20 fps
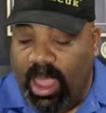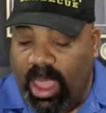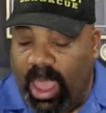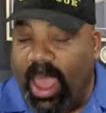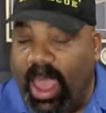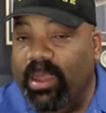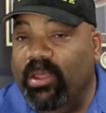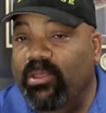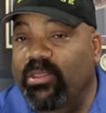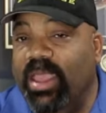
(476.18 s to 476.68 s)

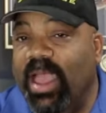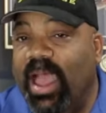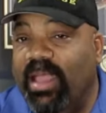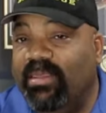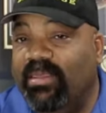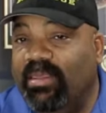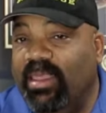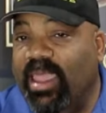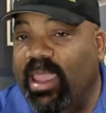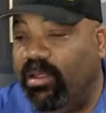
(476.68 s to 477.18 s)
I know you
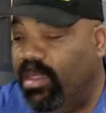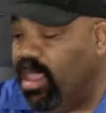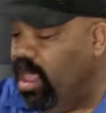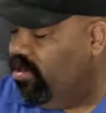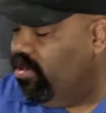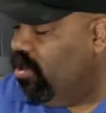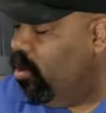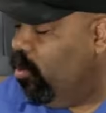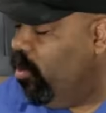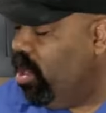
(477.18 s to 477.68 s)
guys are saying, okay,
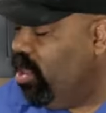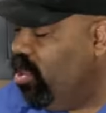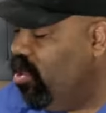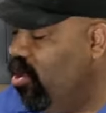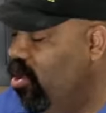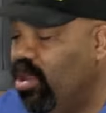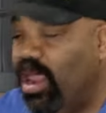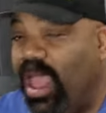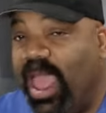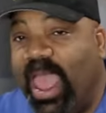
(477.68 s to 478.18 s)
so when are you
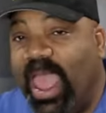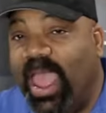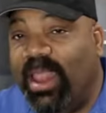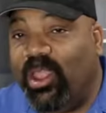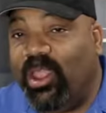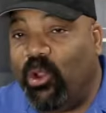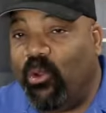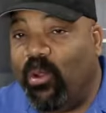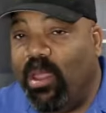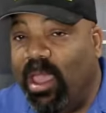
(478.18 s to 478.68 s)
going to add
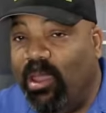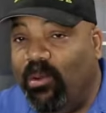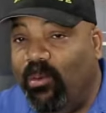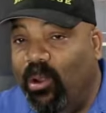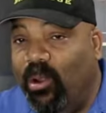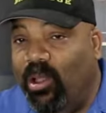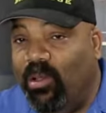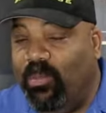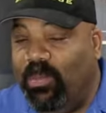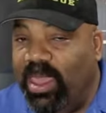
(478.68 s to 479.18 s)
the Crown
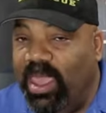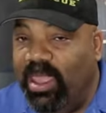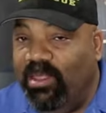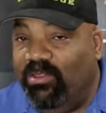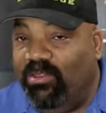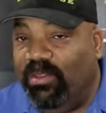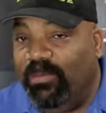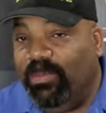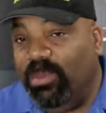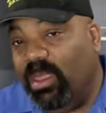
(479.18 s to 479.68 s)
Royal
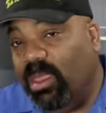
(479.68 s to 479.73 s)
Peach?